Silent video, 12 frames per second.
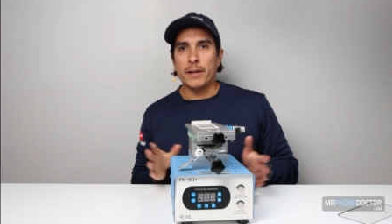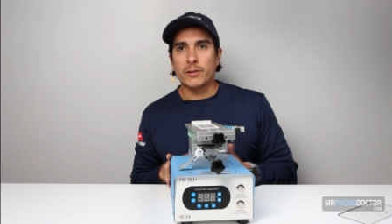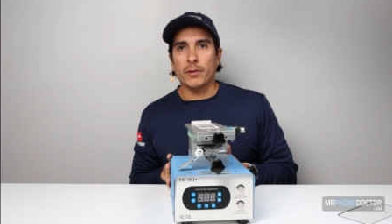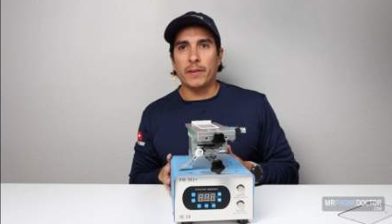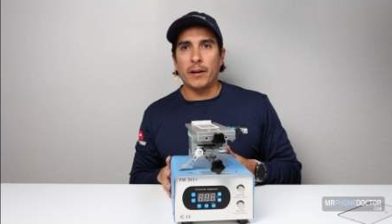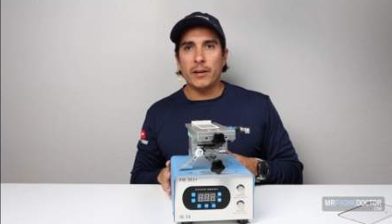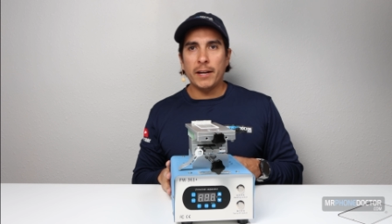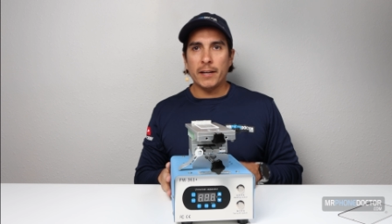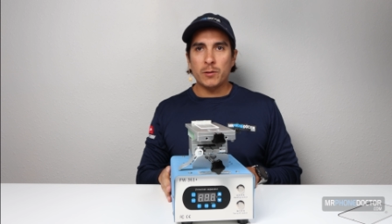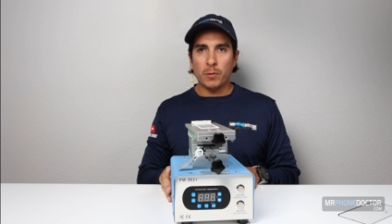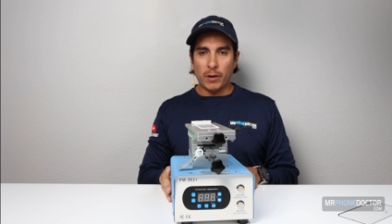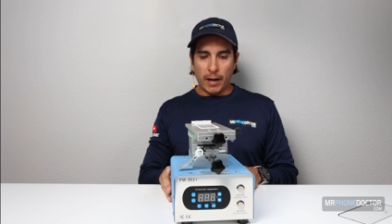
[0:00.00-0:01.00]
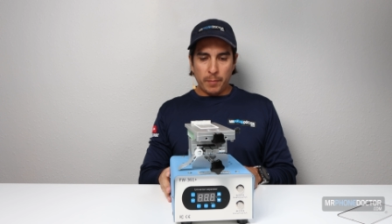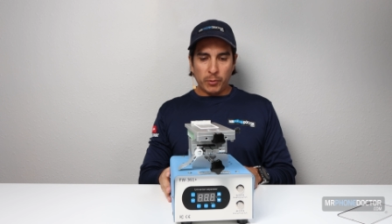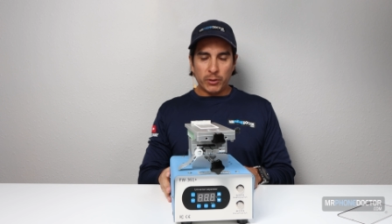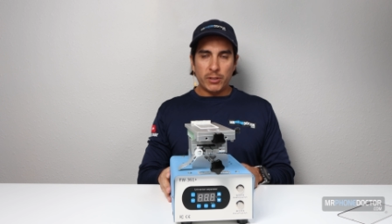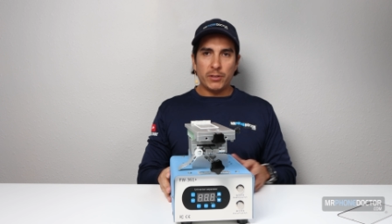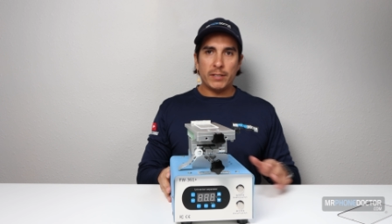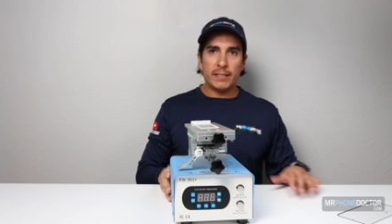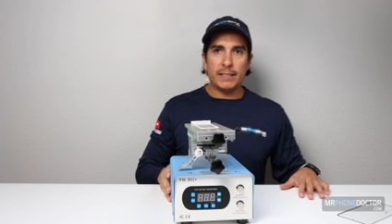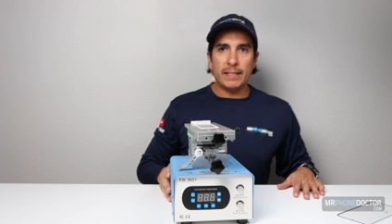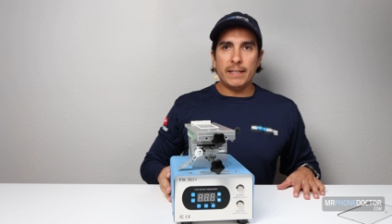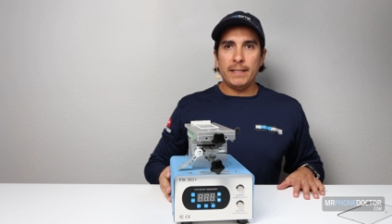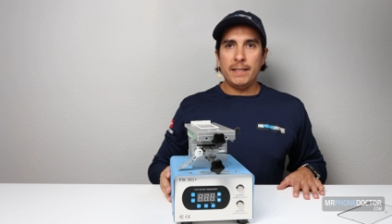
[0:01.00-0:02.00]
right, so there you guys were able to
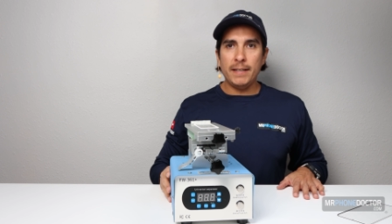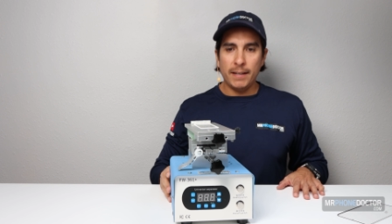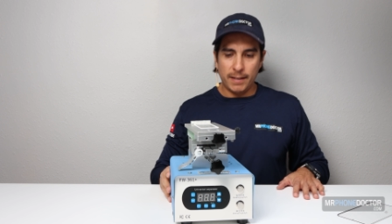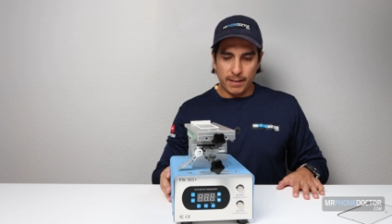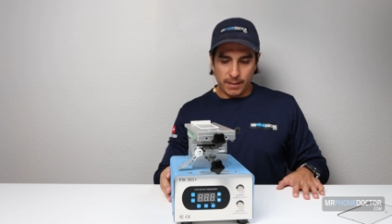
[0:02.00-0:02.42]
see